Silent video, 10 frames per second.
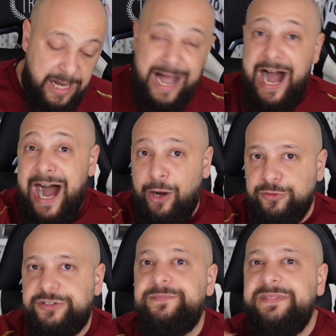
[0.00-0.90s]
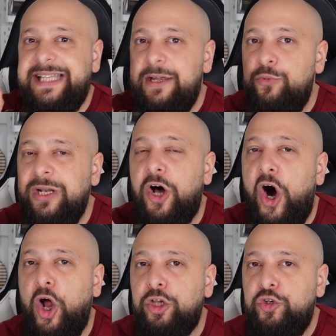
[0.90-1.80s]
house, they will
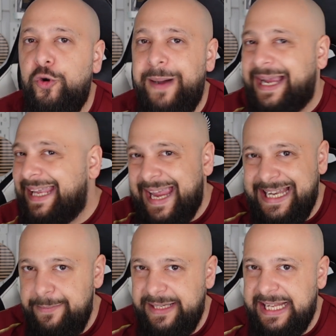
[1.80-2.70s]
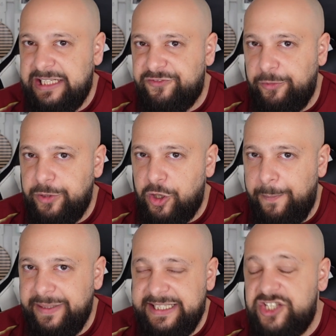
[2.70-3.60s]
all go back, eliminated from the
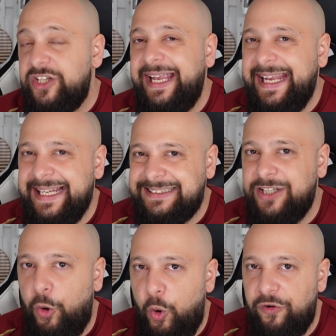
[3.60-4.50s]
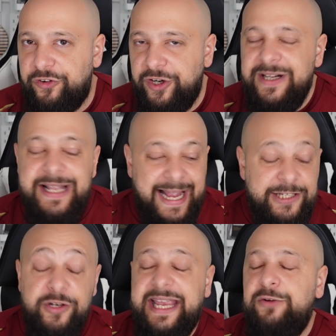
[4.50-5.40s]
competition. It is over, and
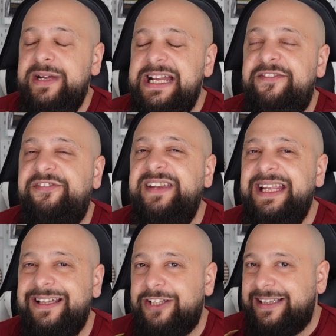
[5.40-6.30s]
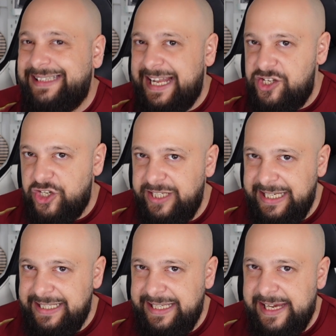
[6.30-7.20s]
you can really feel the tension
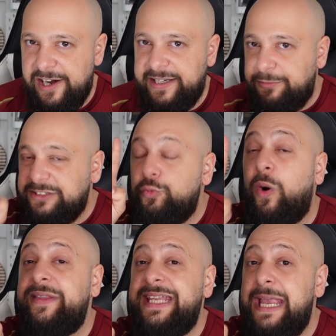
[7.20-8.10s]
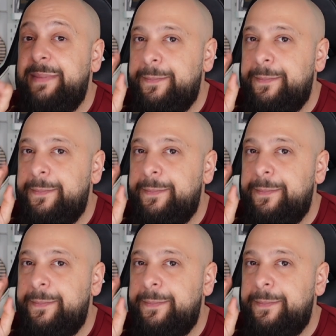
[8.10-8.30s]
in the air. There is one game in